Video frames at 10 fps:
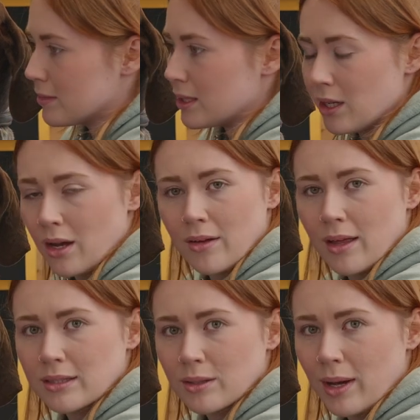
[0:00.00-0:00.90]
you know,
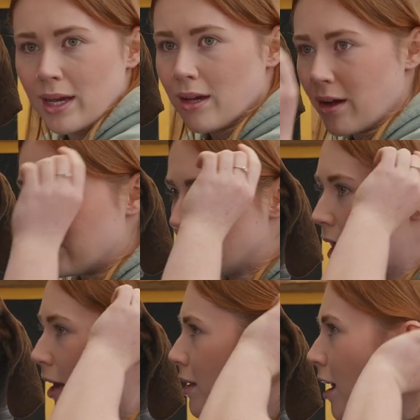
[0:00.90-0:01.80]
that's the way it goes. And
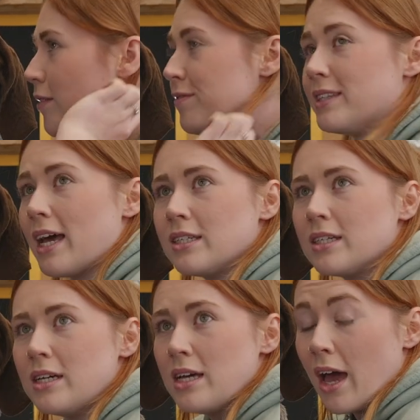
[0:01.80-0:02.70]
I've said,
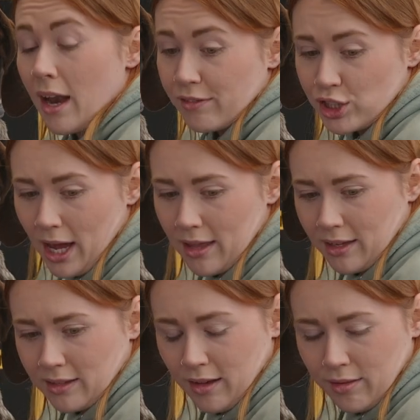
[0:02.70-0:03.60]
and I've shared
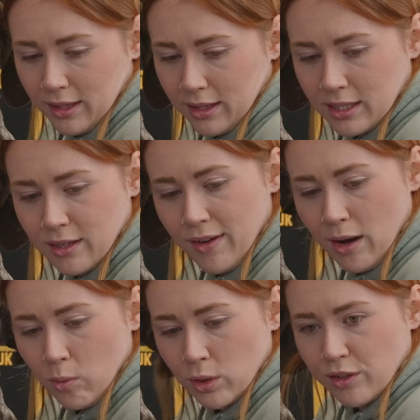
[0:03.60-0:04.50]
this, I think this
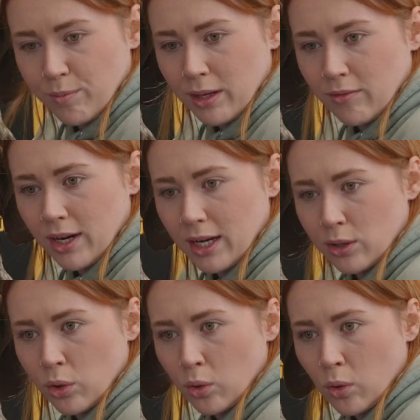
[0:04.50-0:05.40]
event would have been really
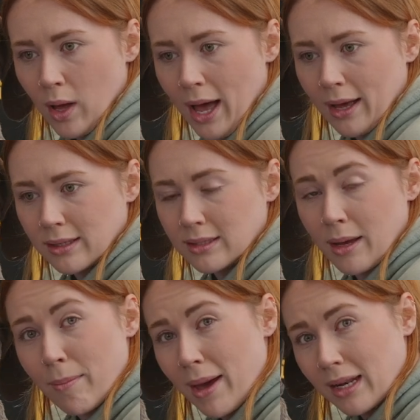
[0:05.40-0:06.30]
cool as
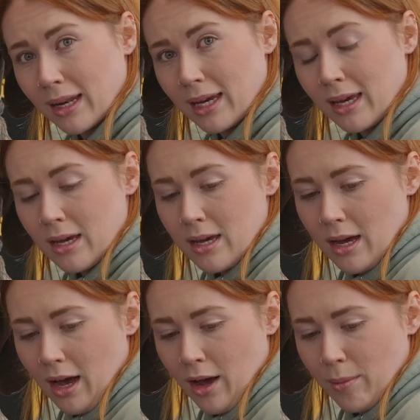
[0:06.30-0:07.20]
a medley.
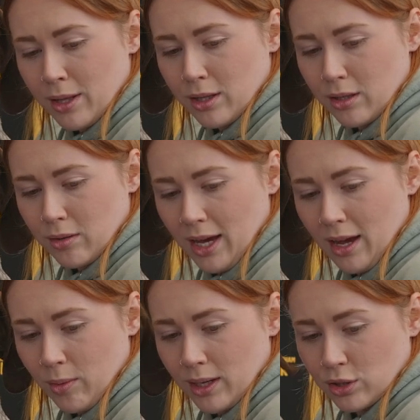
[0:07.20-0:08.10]
In the
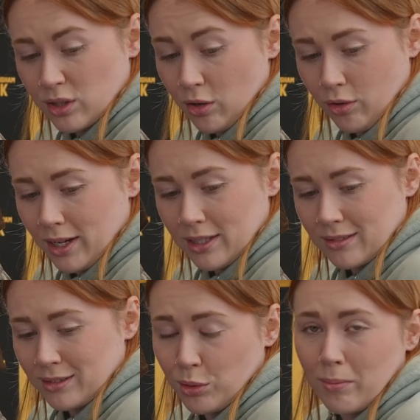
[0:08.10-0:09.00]
UK, we're just not great
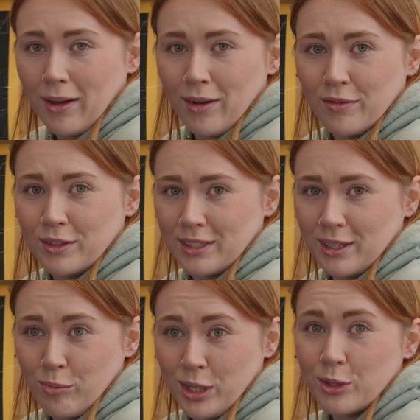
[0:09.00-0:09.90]
dumbbell lifters,
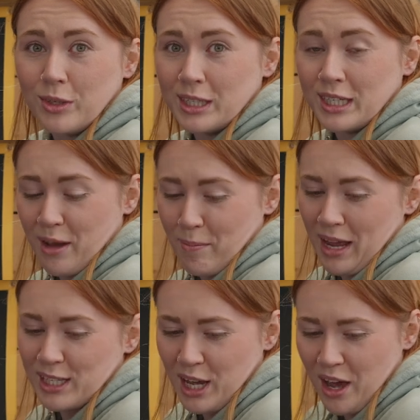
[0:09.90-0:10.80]
and we do need to get
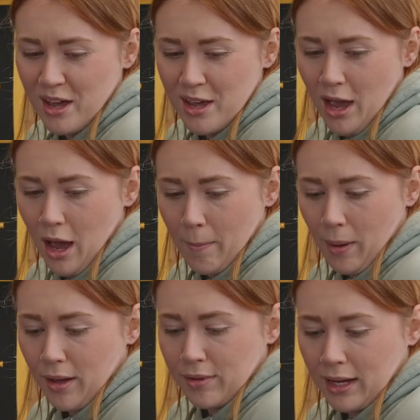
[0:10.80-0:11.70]
better. But
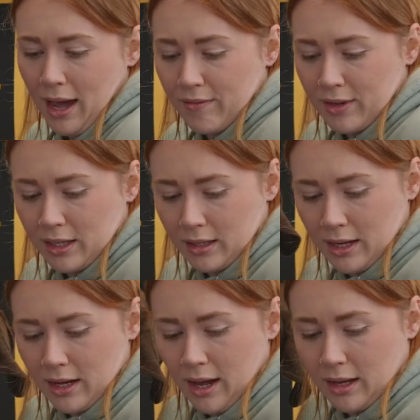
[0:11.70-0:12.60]
I think having
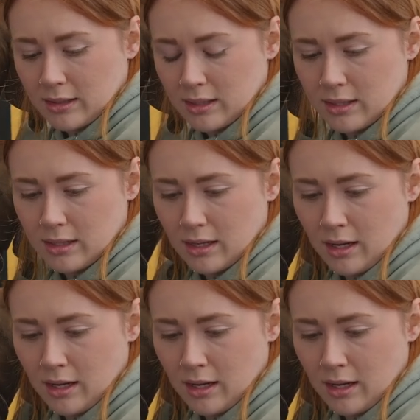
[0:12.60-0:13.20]
it as